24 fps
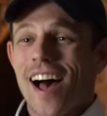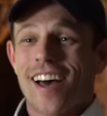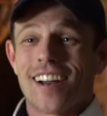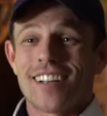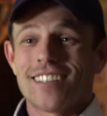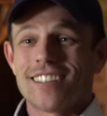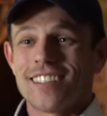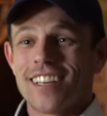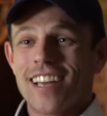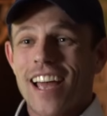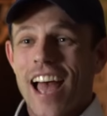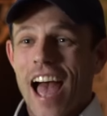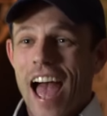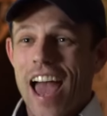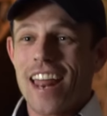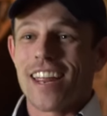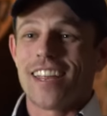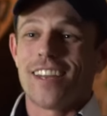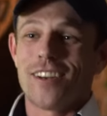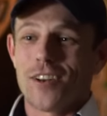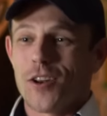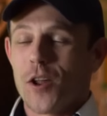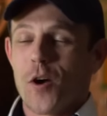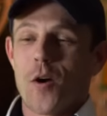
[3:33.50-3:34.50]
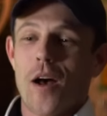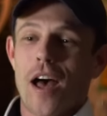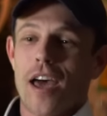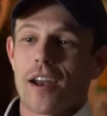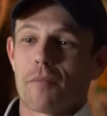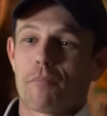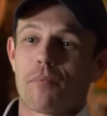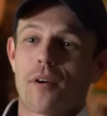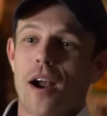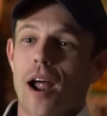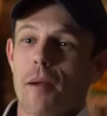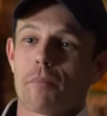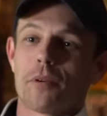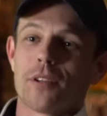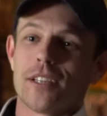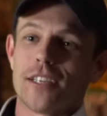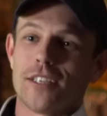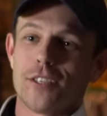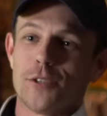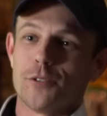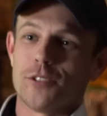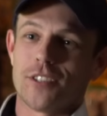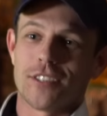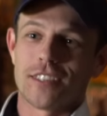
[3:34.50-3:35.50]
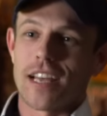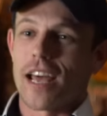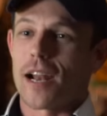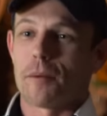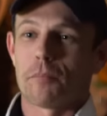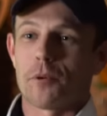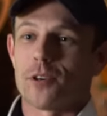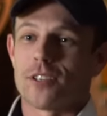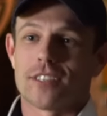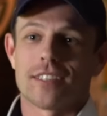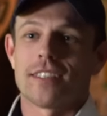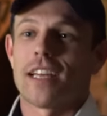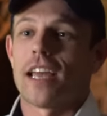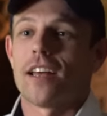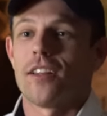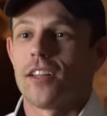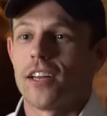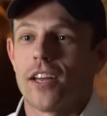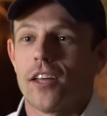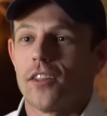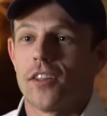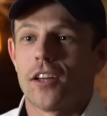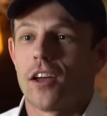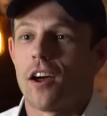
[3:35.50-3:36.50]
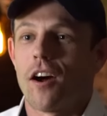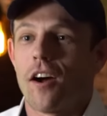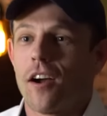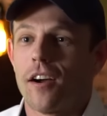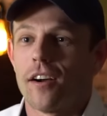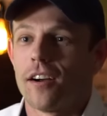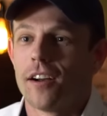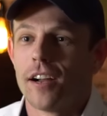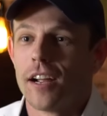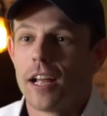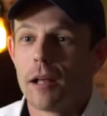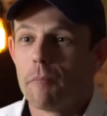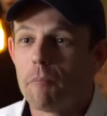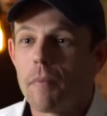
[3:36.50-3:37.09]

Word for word: Honestly, I didn't know how to properly do setup or scaling on the car.